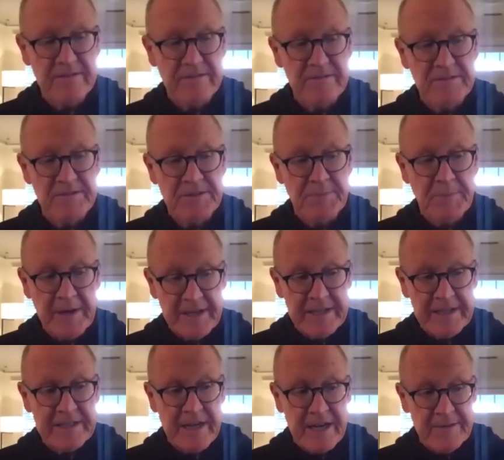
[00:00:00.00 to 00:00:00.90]

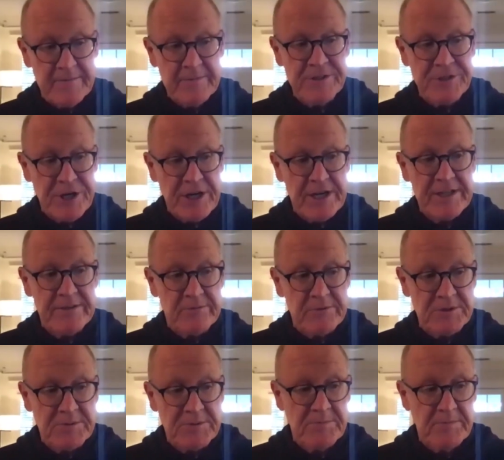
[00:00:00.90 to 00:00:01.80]
Spending time in China
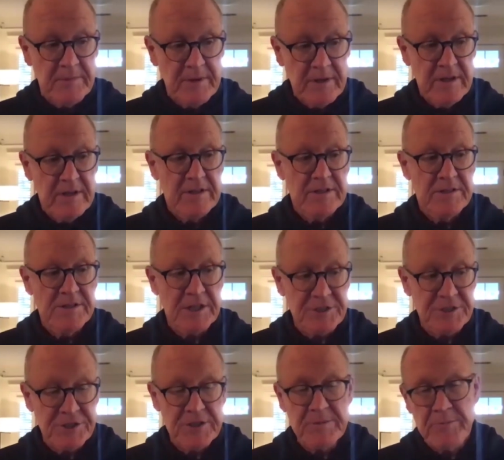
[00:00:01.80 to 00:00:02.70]
was
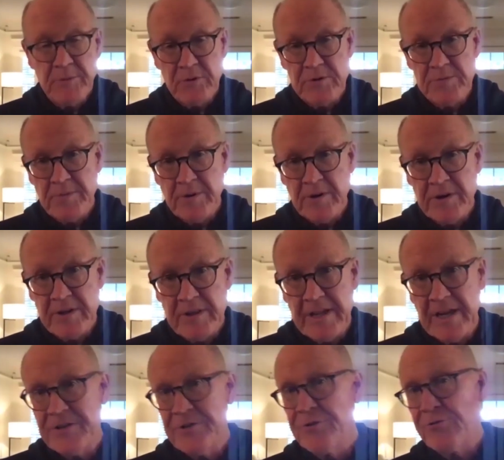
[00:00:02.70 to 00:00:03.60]
such an important part of
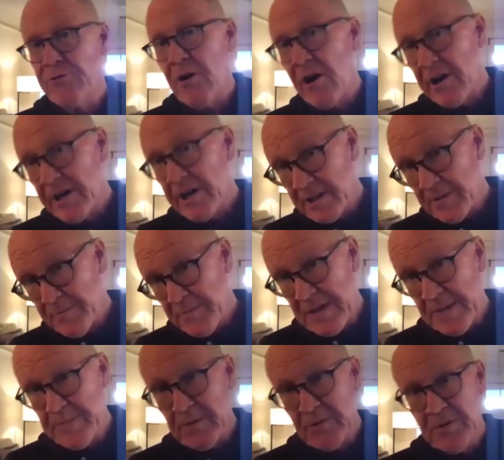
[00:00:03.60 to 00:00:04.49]
that, drawing the
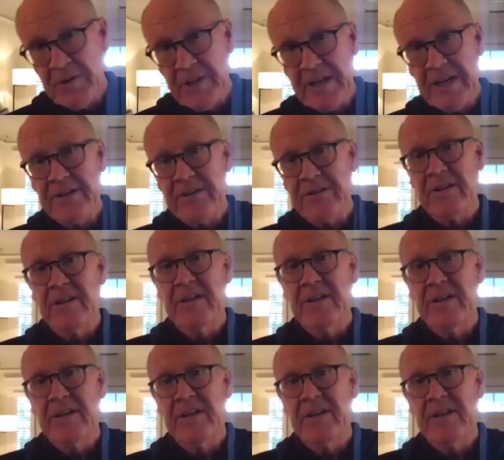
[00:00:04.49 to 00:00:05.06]
people there,